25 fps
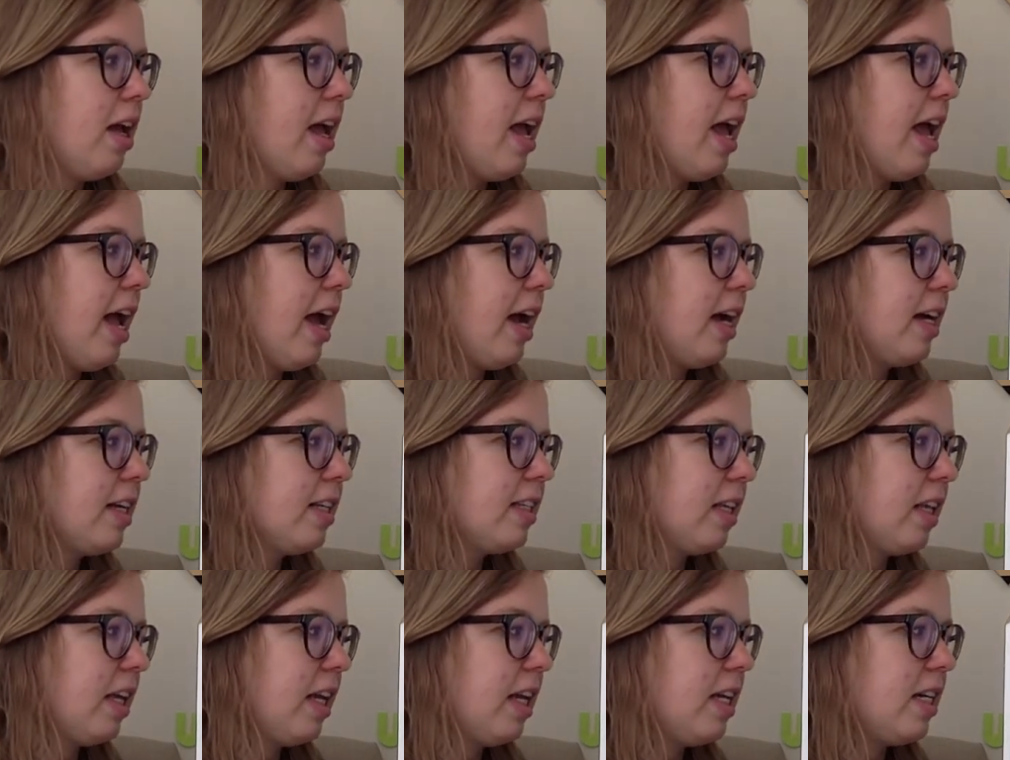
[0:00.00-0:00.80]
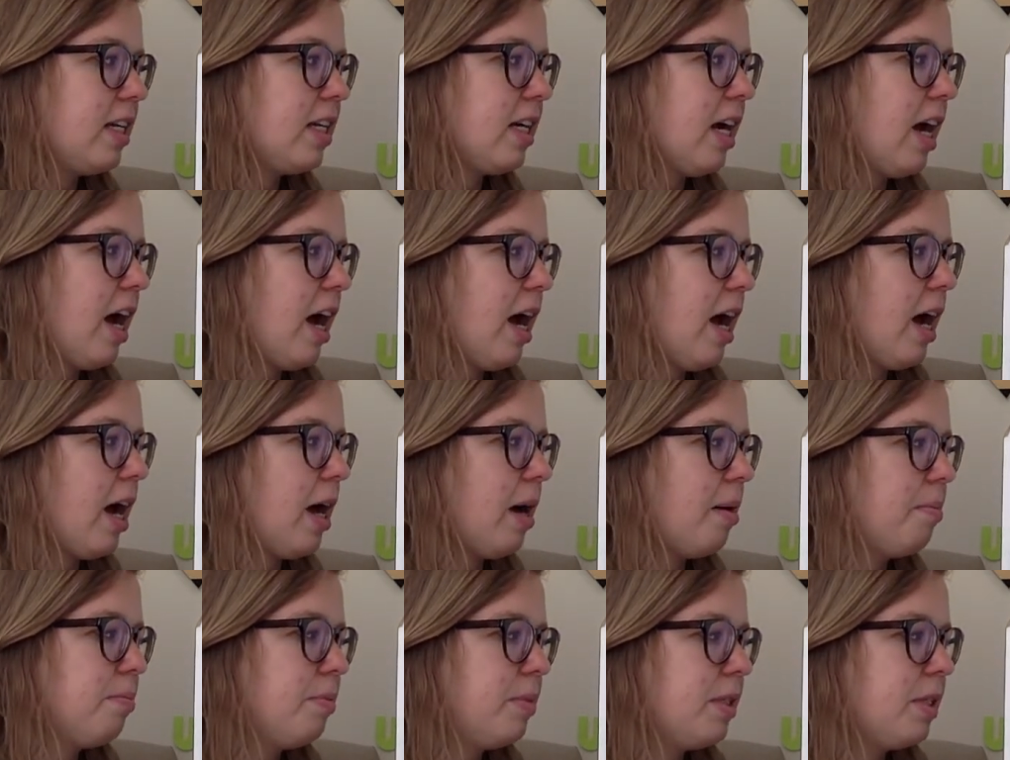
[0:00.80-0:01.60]
Excellent
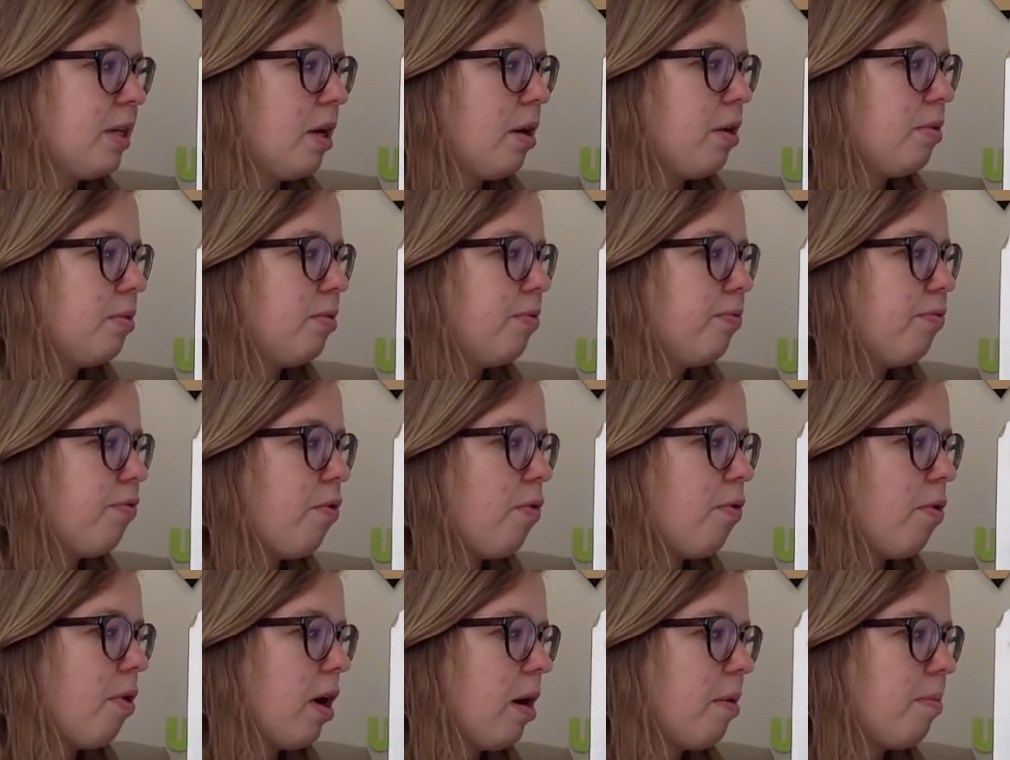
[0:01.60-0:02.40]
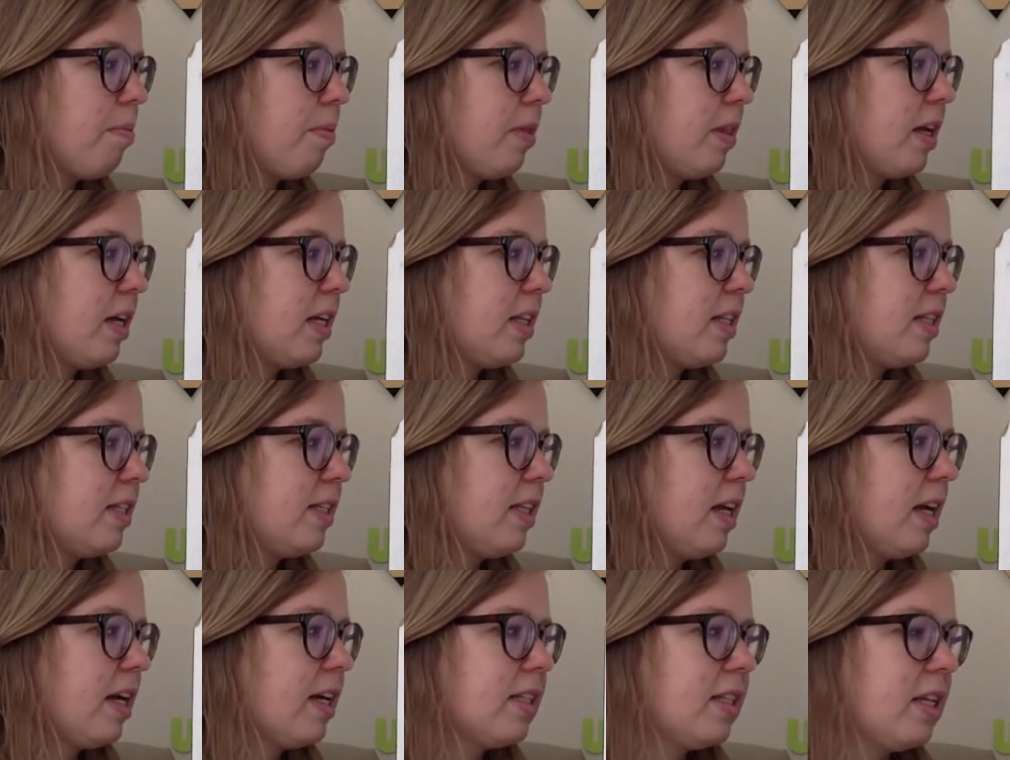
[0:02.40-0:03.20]
job. So 4 plus
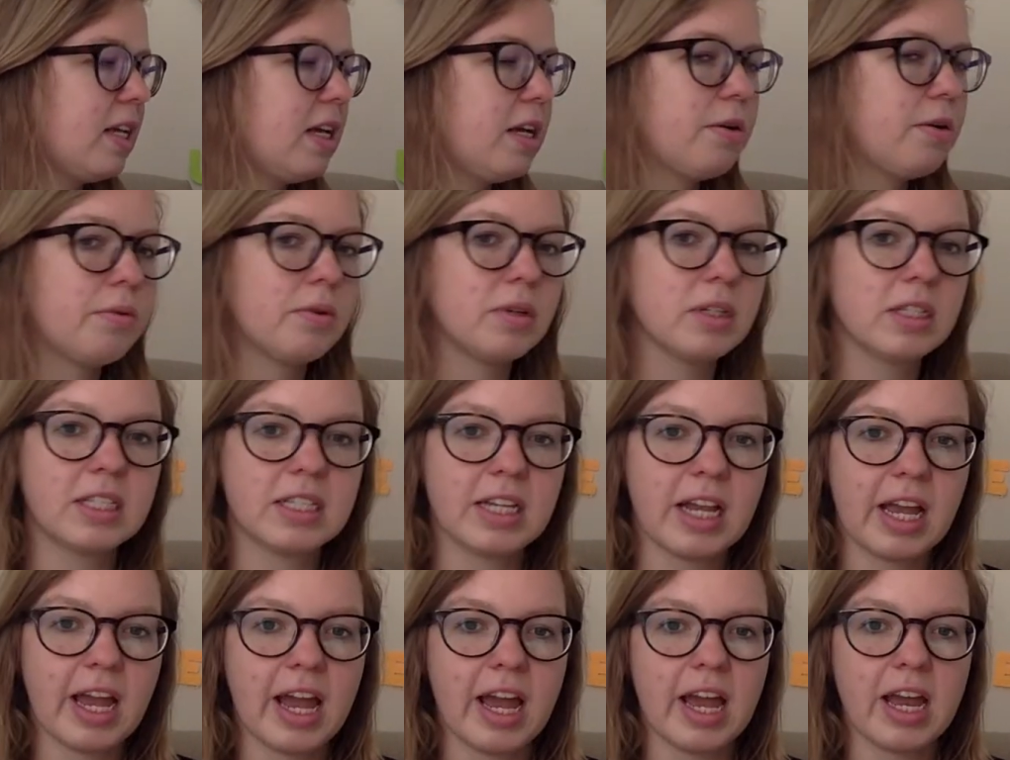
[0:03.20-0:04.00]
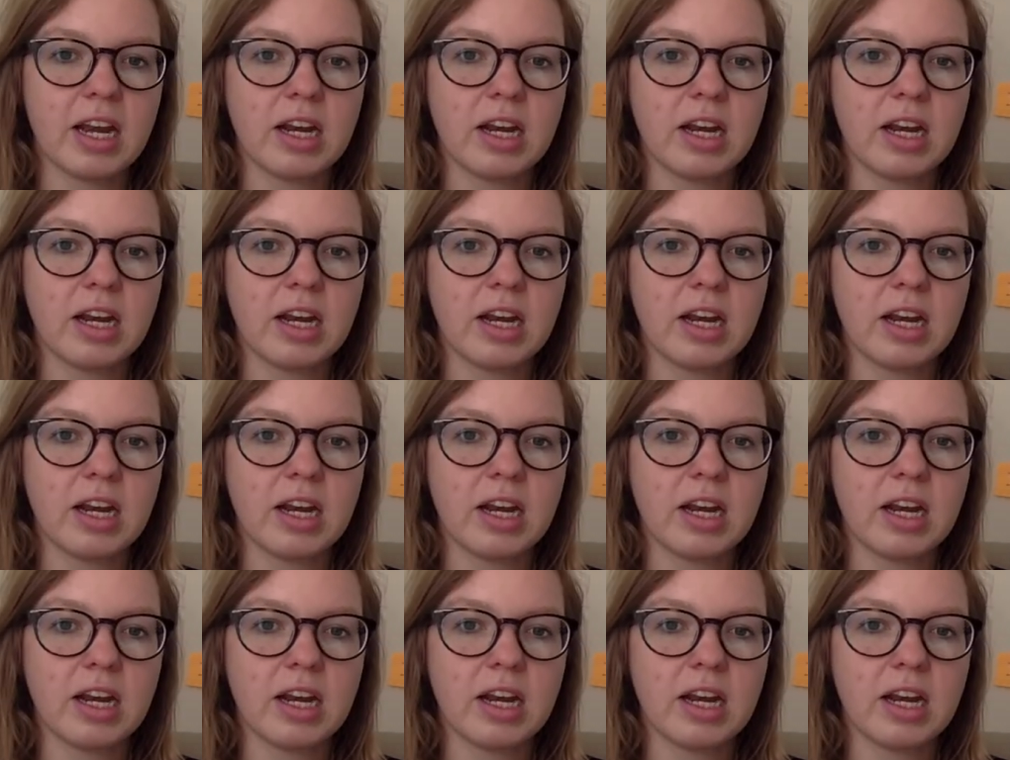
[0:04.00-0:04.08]
6 equals 10.